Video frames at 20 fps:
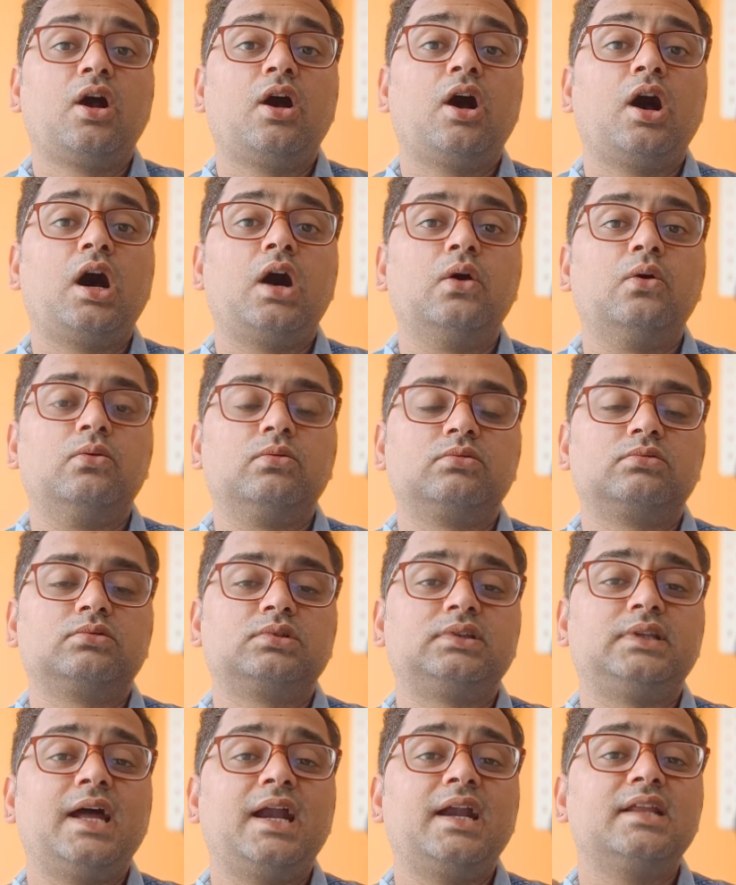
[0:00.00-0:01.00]
How?
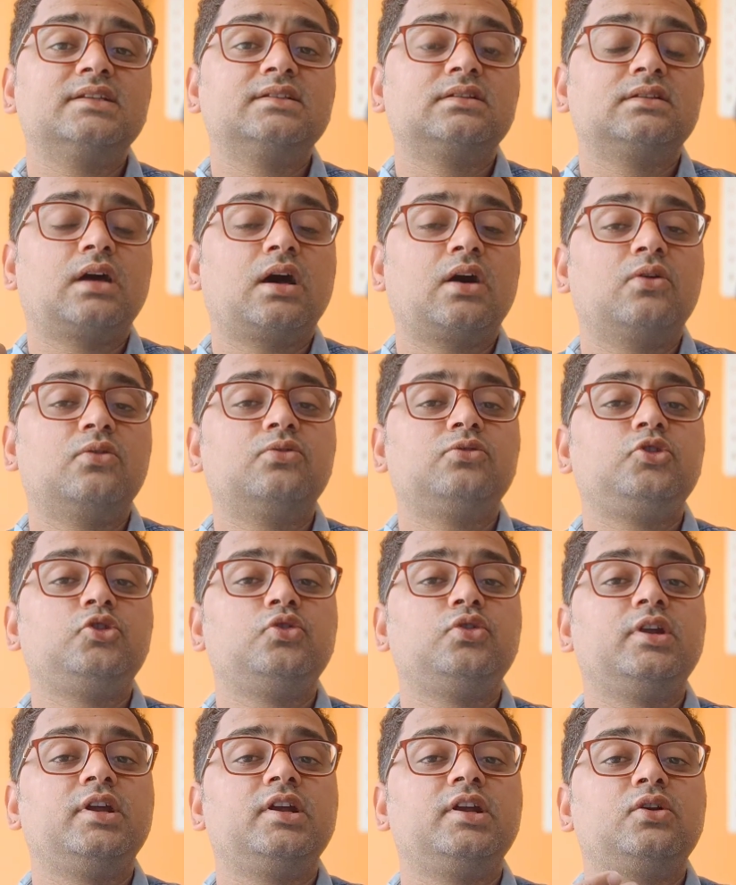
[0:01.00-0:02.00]
That is how you
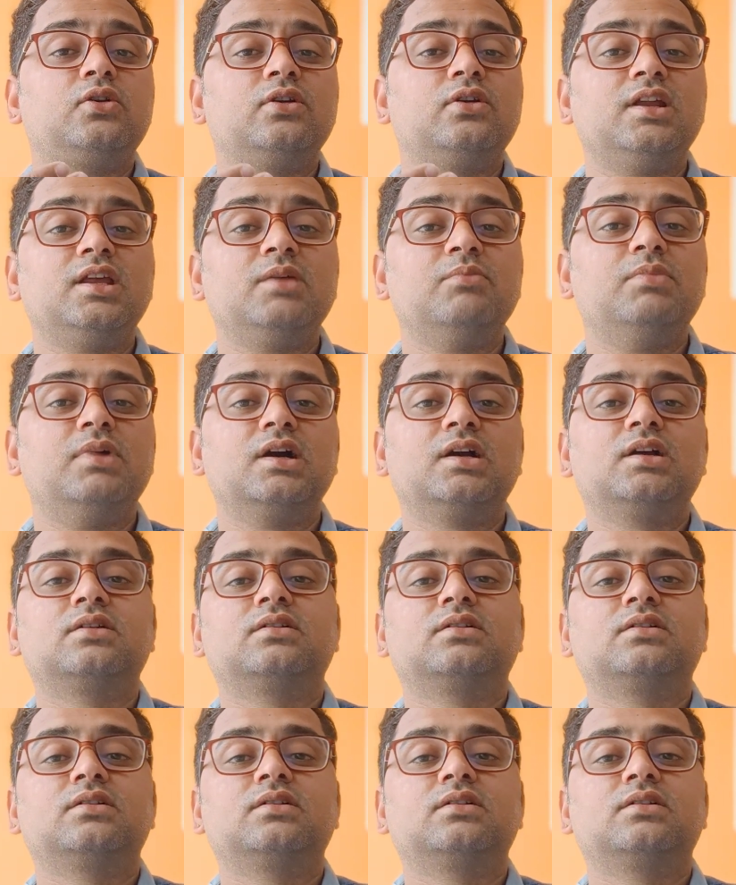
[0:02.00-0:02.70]
need to debug